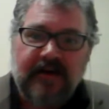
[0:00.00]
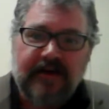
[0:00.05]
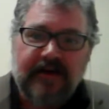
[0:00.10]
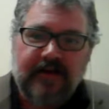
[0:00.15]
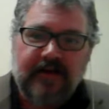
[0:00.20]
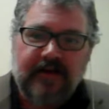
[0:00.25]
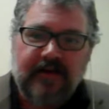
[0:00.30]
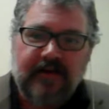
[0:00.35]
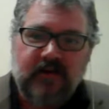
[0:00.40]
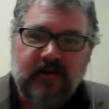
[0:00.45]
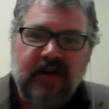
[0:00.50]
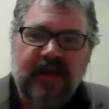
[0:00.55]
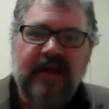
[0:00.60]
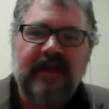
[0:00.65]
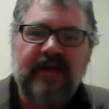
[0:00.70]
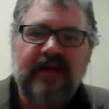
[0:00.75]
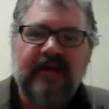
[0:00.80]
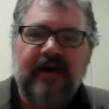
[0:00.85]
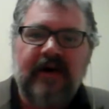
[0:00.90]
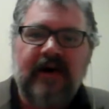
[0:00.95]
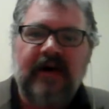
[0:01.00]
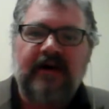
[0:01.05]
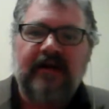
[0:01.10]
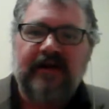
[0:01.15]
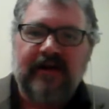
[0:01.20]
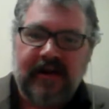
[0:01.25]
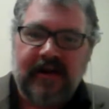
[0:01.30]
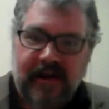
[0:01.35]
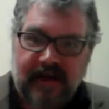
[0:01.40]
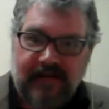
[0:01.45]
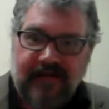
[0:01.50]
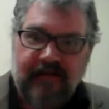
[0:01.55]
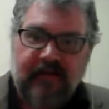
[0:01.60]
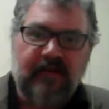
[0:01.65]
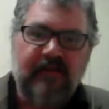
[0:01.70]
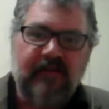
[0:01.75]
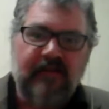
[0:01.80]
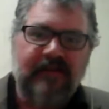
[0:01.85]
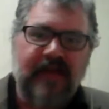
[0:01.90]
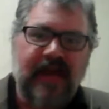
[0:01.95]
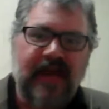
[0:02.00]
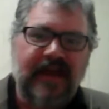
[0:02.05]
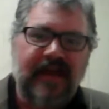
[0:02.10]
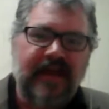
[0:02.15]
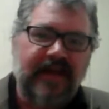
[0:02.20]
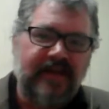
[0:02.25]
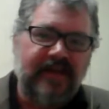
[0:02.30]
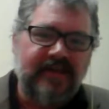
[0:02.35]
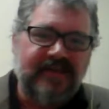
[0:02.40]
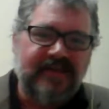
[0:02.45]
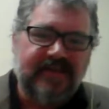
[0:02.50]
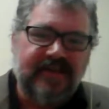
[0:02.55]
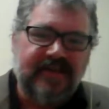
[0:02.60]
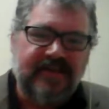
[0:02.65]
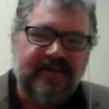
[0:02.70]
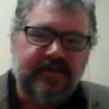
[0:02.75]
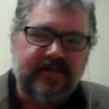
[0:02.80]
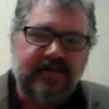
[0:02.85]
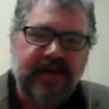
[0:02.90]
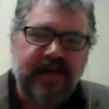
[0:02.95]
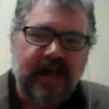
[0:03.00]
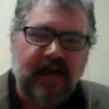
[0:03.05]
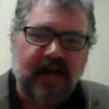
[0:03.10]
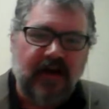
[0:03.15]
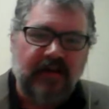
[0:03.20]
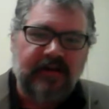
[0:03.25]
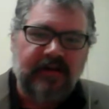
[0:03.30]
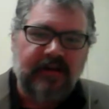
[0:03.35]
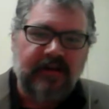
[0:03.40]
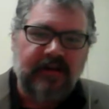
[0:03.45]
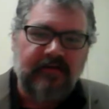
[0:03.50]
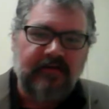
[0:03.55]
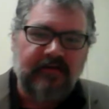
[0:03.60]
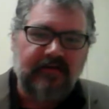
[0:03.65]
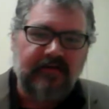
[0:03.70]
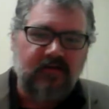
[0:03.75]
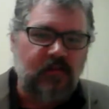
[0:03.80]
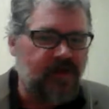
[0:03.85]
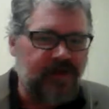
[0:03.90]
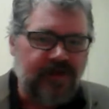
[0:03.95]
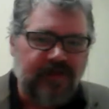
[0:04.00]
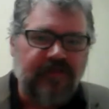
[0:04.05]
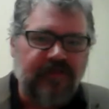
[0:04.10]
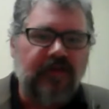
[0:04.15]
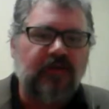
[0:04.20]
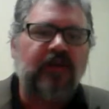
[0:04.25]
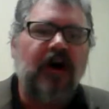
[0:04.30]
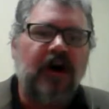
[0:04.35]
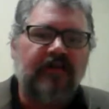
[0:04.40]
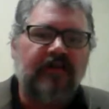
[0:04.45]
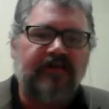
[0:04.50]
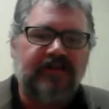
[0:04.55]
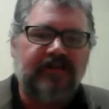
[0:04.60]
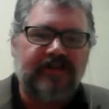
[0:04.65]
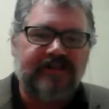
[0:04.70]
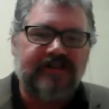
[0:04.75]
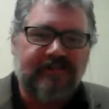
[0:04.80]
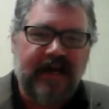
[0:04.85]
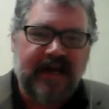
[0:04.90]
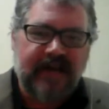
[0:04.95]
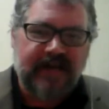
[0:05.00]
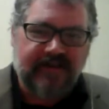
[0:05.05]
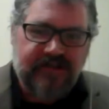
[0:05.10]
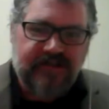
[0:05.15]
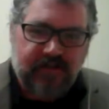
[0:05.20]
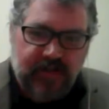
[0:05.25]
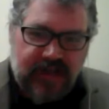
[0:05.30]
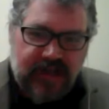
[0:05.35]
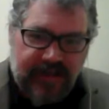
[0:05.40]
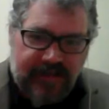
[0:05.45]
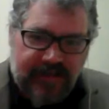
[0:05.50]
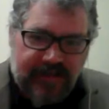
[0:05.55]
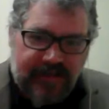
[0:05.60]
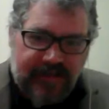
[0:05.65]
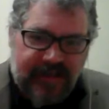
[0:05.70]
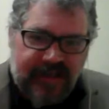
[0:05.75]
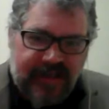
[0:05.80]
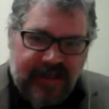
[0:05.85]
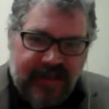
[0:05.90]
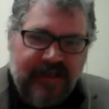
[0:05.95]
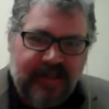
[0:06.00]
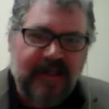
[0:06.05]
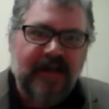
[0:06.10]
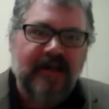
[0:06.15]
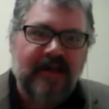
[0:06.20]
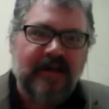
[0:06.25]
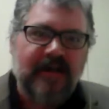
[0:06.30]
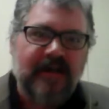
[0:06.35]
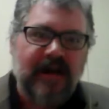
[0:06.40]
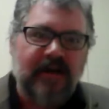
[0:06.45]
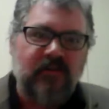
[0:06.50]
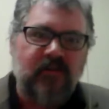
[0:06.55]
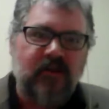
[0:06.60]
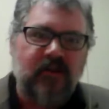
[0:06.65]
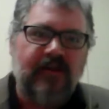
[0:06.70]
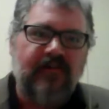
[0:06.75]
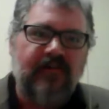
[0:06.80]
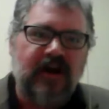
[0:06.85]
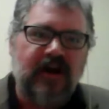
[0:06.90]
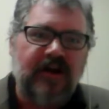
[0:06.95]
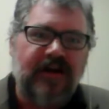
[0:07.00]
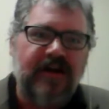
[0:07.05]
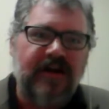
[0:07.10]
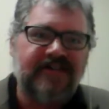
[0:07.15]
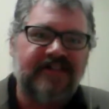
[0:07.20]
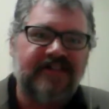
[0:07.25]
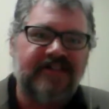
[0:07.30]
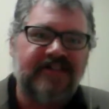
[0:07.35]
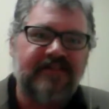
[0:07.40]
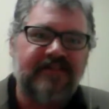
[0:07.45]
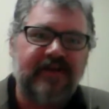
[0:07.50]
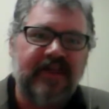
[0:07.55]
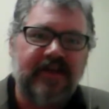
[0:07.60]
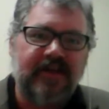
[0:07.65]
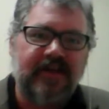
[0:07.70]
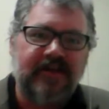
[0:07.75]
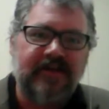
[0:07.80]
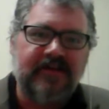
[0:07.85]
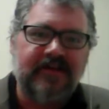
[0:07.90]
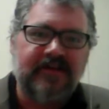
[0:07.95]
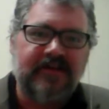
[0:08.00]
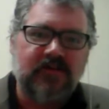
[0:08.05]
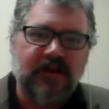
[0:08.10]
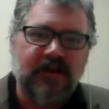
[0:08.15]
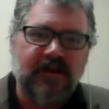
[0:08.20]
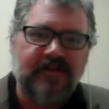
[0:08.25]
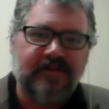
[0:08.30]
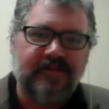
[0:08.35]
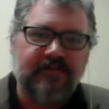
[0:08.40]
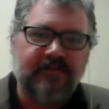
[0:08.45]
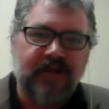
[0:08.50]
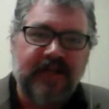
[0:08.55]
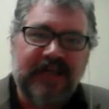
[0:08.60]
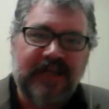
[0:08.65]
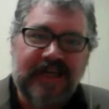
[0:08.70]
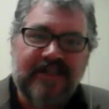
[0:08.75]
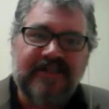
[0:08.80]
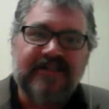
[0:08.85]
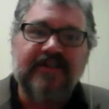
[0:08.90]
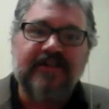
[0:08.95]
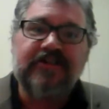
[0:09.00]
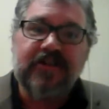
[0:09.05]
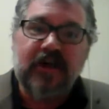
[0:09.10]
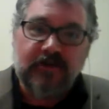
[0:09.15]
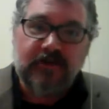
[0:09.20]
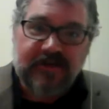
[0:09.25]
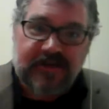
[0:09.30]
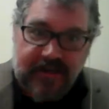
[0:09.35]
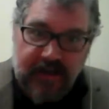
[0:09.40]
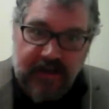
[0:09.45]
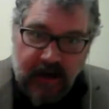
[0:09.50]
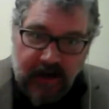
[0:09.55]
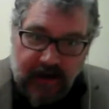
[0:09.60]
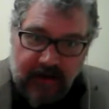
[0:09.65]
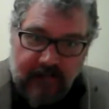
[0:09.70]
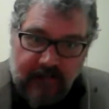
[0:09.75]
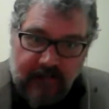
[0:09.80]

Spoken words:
we at the Public Banking Institute held a wonderful conference back in 2013, and one of our guest speakers was Birgitta Jónsdóttir,